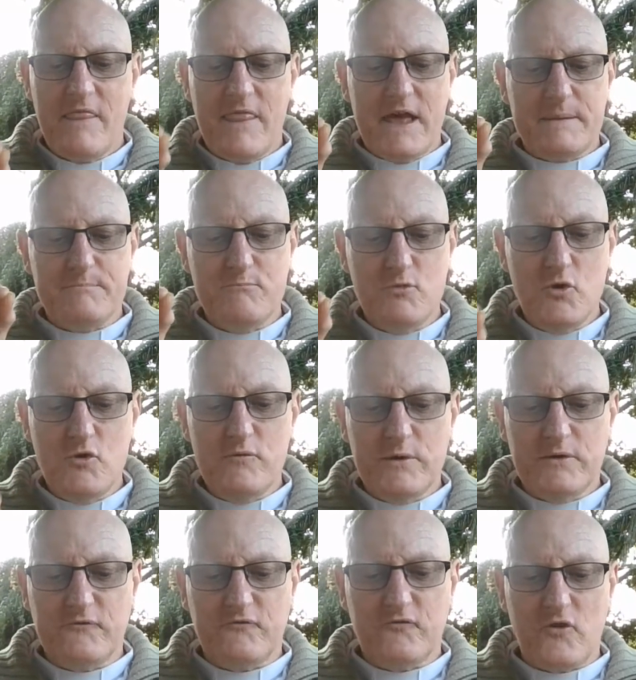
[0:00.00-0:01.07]
that
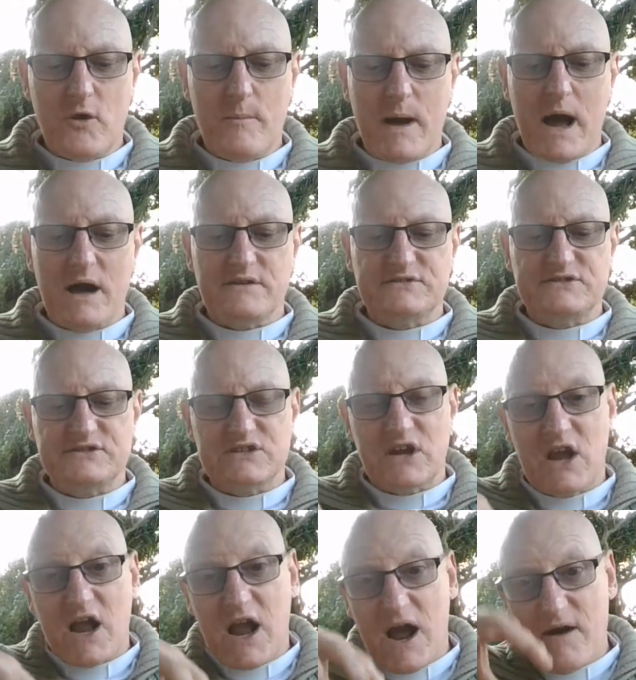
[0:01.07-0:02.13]
movement from our
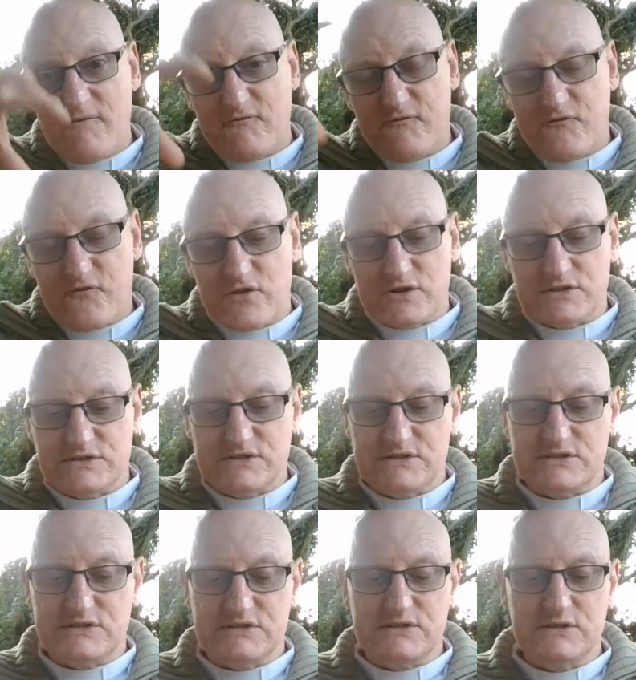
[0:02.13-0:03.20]

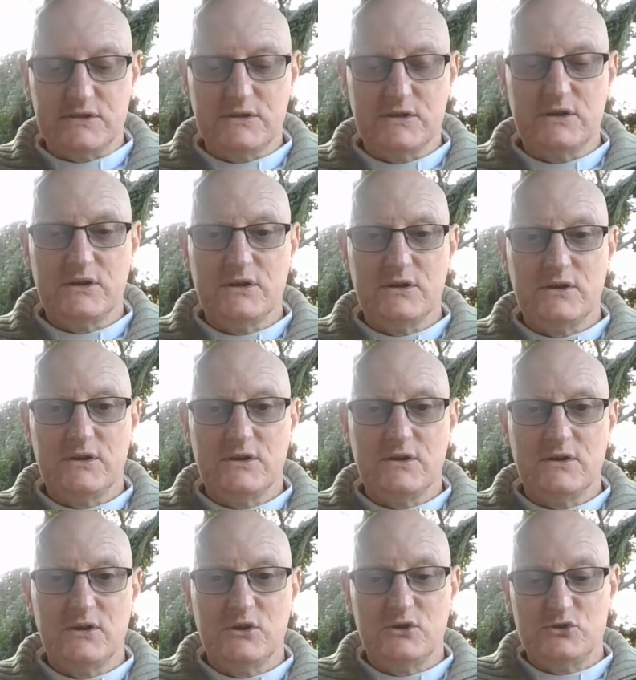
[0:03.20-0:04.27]
circumference
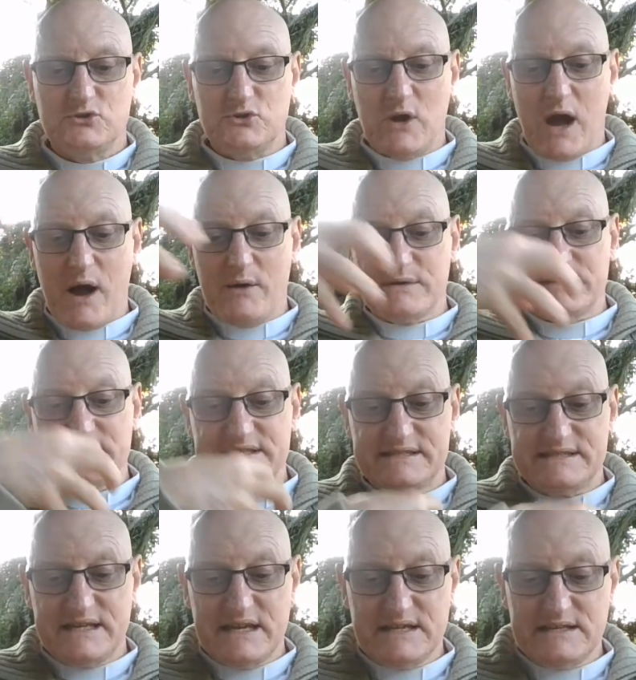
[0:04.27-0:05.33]
to our
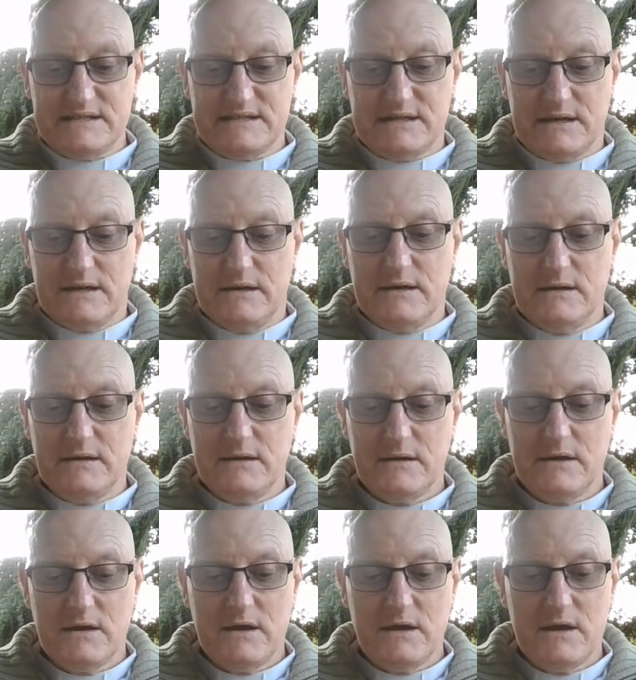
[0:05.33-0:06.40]
center
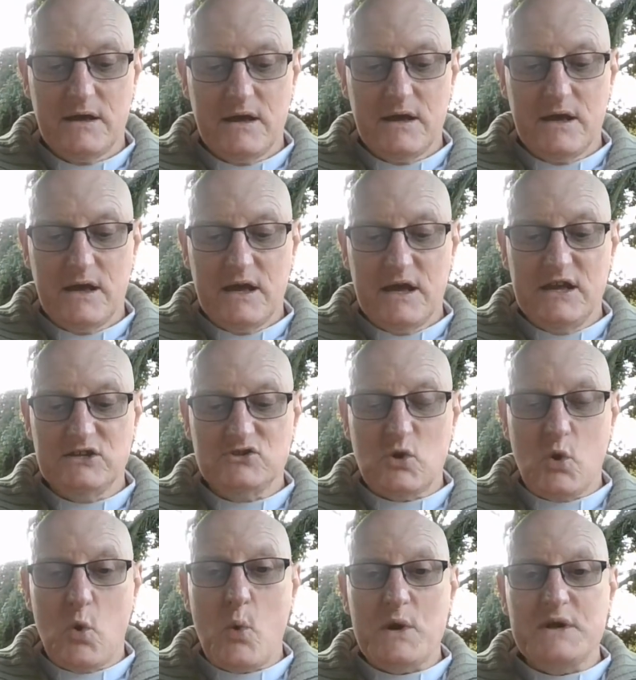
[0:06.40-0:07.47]
is
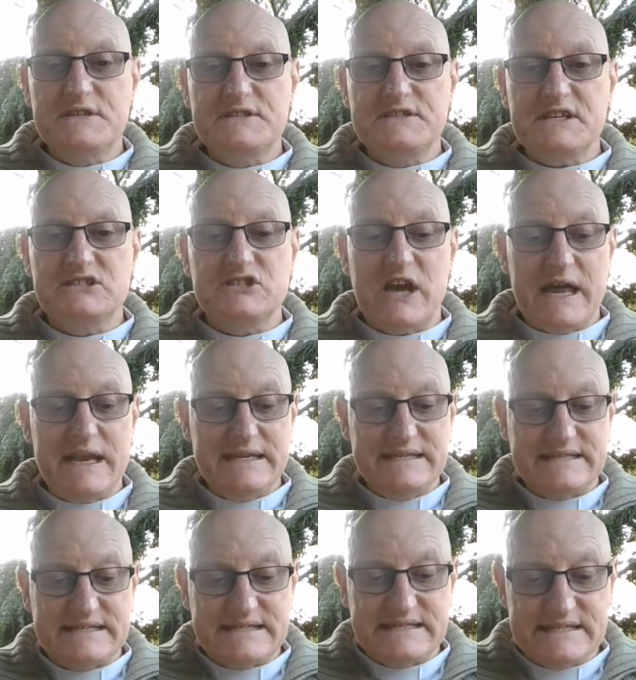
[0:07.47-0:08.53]
always such an
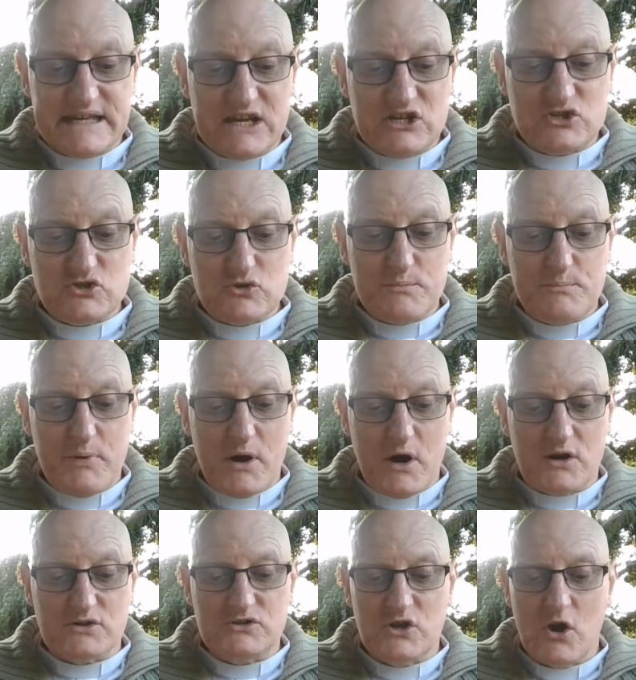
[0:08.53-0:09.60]
essential
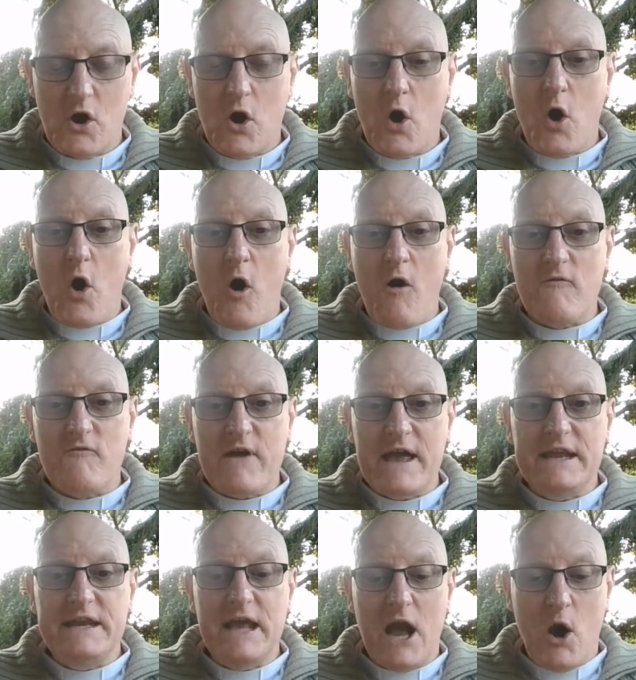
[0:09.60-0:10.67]
part of
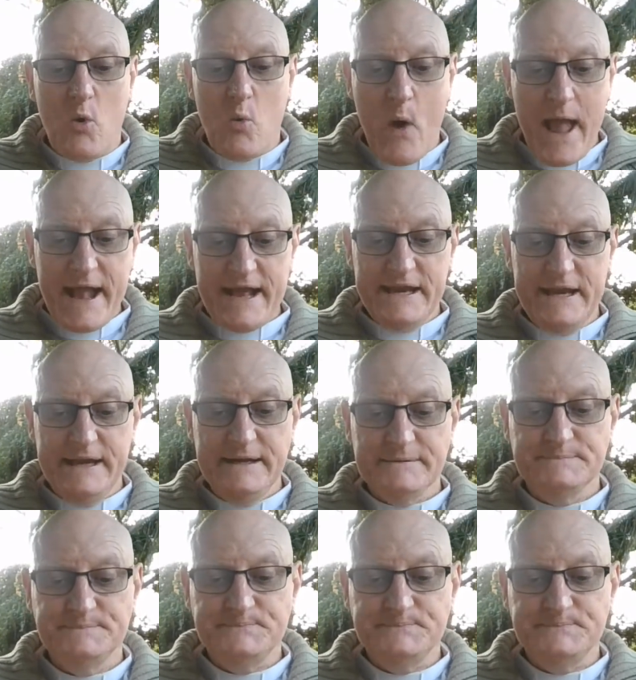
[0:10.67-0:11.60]
any awakening